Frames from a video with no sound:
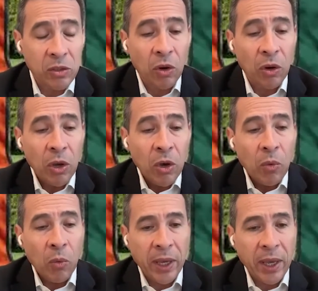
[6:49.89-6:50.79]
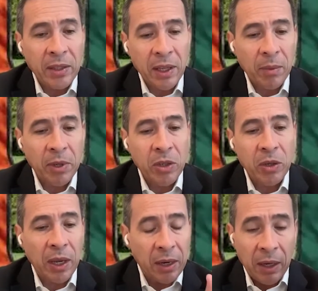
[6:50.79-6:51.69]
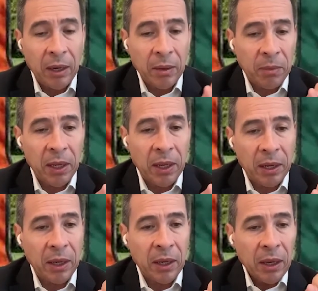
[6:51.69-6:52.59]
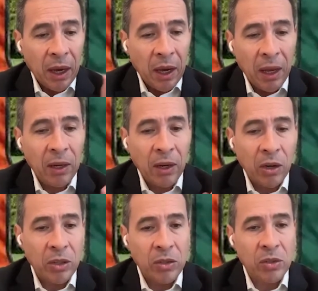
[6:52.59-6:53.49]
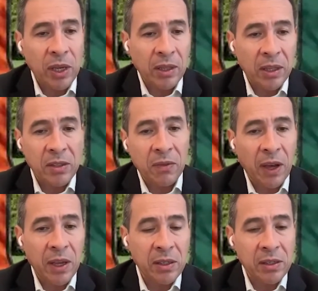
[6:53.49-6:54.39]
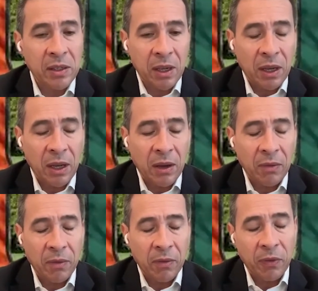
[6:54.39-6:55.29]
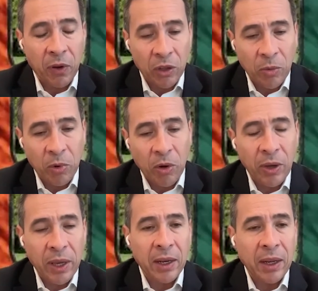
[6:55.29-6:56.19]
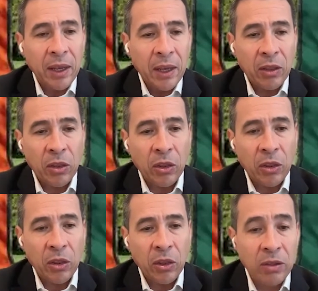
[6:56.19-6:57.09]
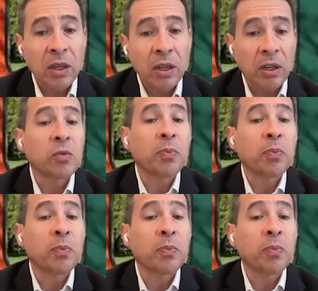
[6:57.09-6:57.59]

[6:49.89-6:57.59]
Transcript: So we get telemetry and immediately an alert to say this device is vulnerable and there's